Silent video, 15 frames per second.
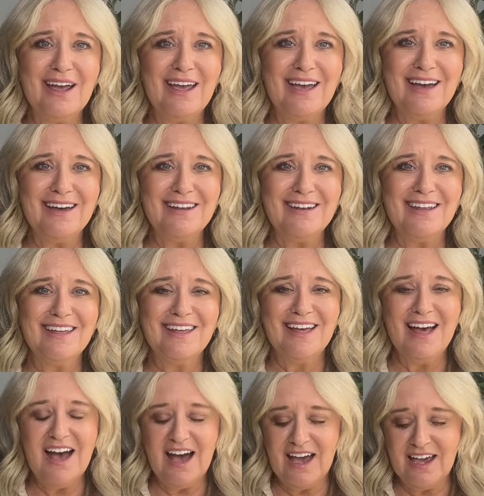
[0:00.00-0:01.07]
And
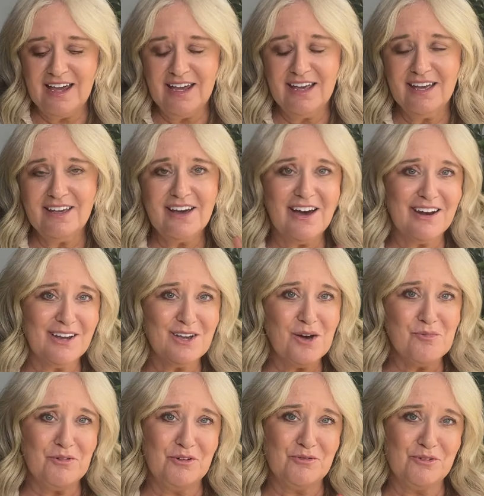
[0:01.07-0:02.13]
I got a
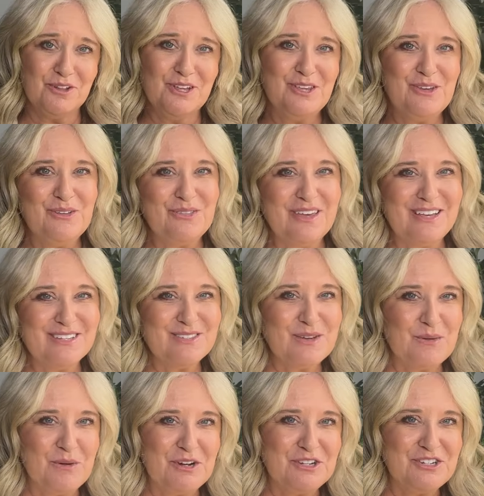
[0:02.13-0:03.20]
couple of really cute things, so I
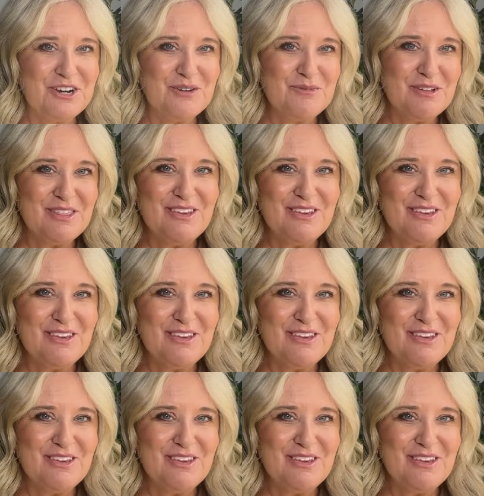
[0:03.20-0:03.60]
want to share them with